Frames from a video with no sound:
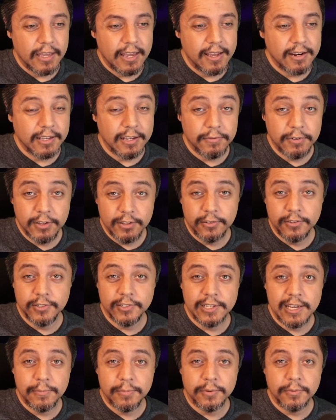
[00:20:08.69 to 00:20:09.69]
And to give an
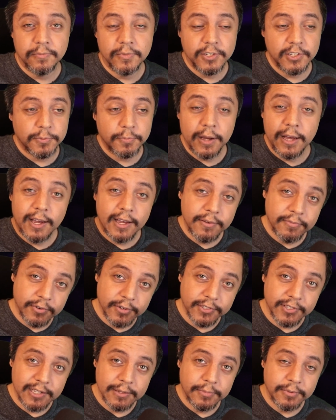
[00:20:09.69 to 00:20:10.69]
example, the spy,
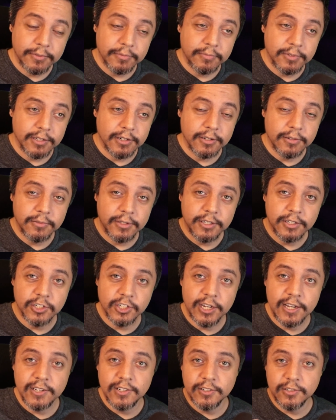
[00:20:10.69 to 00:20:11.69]
for example, you know, he can
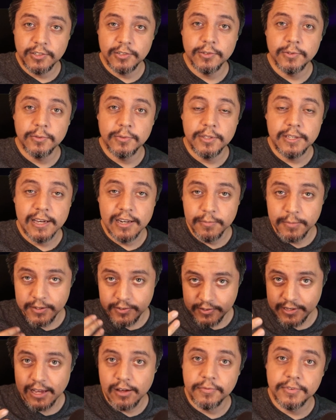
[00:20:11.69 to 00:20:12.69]
change into the
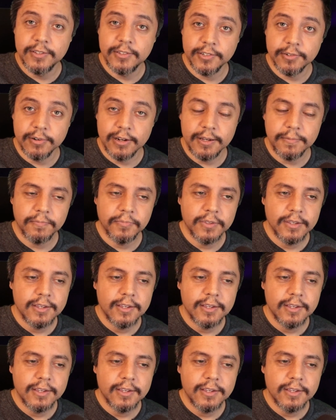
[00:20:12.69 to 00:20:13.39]
enemy's outfits, right?